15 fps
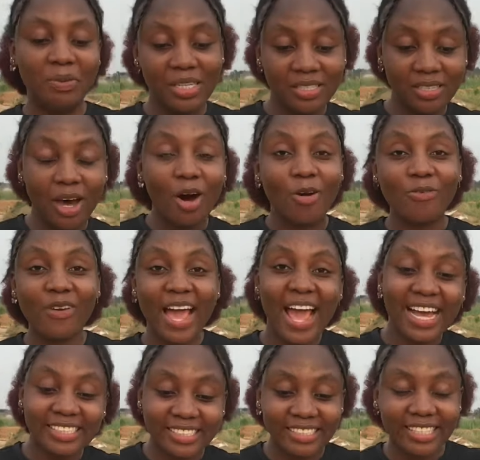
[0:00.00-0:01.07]
bits of
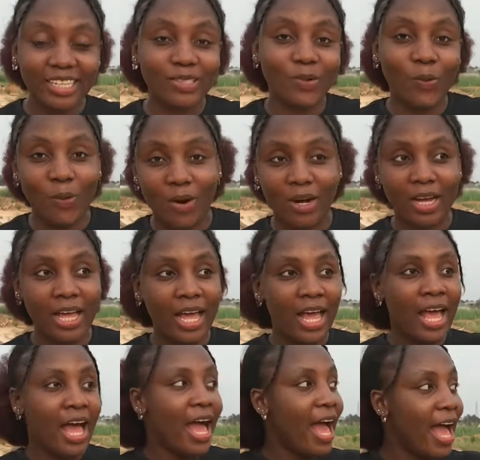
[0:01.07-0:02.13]
estate work
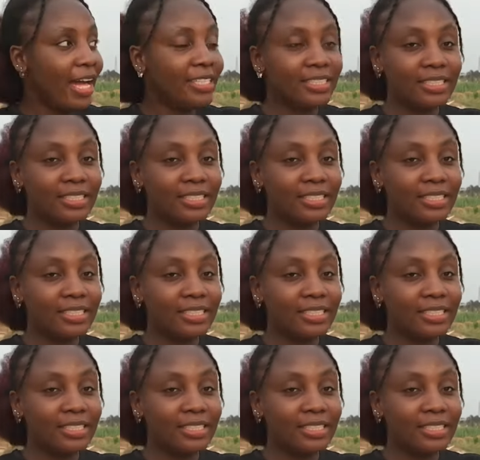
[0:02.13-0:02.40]
and